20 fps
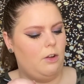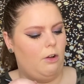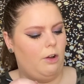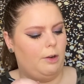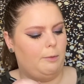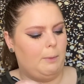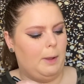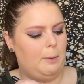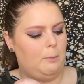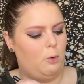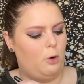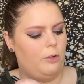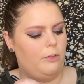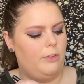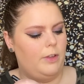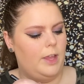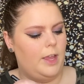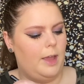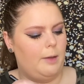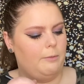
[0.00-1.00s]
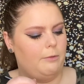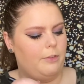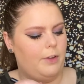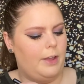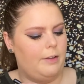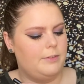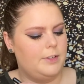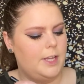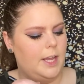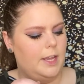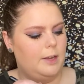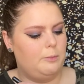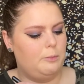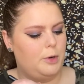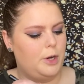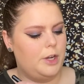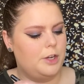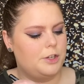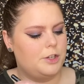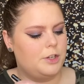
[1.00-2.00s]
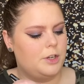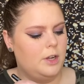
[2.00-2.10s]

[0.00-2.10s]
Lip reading: on my Morphe M510 brush.